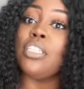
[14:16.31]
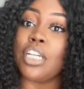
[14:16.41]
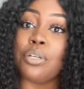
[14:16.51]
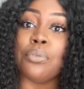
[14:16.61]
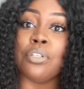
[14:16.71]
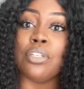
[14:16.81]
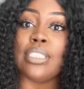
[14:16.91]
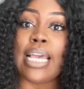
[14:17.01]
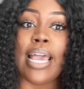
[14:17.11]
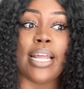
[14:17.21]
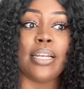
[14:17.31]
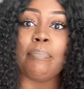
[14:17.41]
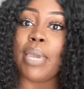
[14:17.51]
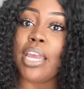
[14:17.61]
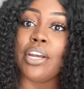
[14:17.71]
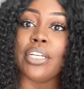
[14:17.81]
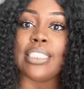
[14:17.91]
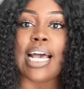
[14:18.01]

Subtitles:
generals and the mayors.